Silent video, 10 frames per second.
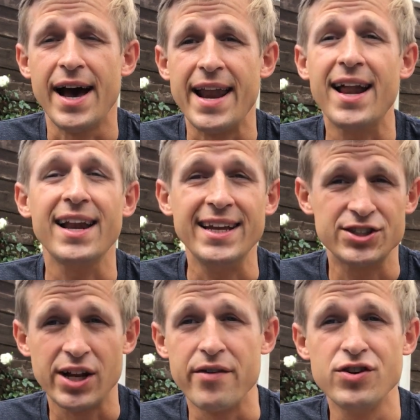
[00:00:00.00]
And at
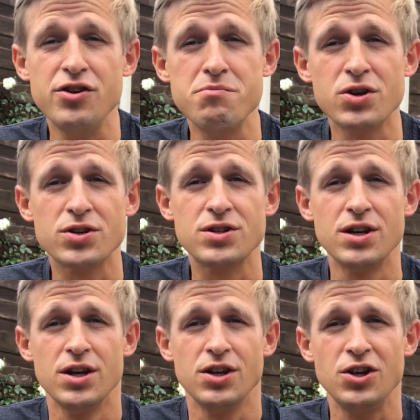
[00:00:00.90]
each level, you
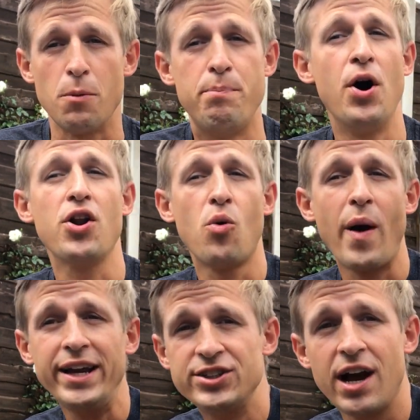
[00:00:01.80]
must, you know, put
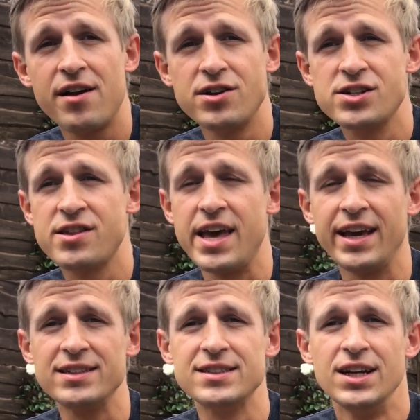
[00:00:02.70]
away childish
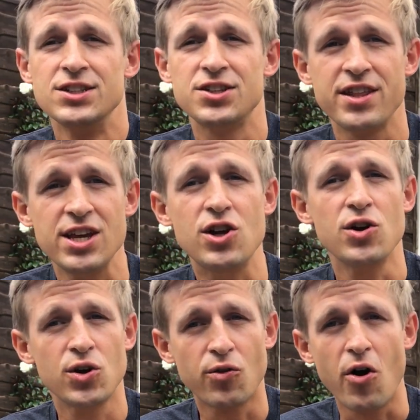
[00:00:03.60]
things so that you
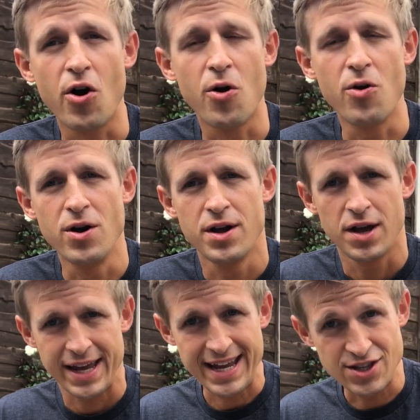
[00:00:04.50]
can grow
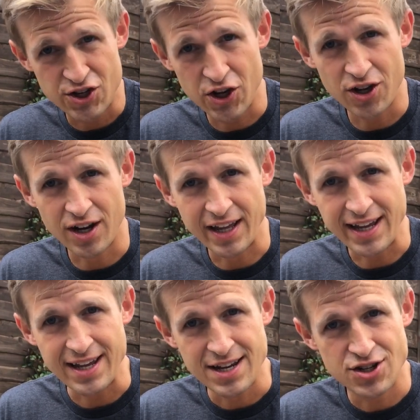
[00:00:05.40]

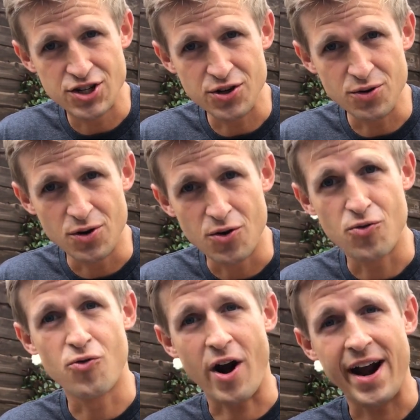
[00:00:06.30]
internally to
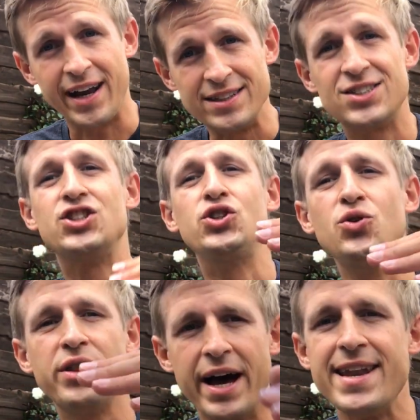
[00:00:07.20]
rise
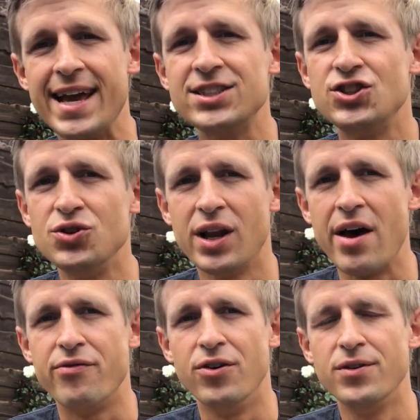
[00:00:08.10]
to that next new
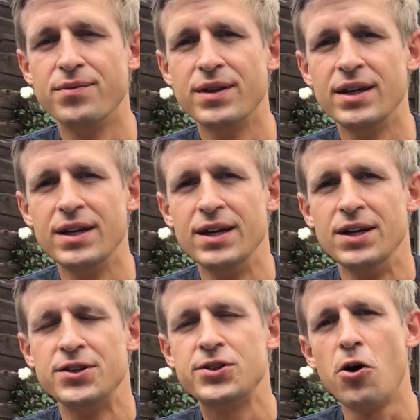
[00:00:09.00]
level.
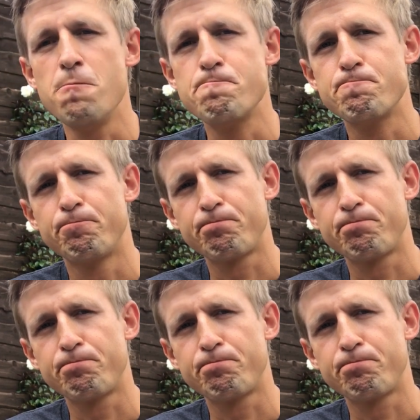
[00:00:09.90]
So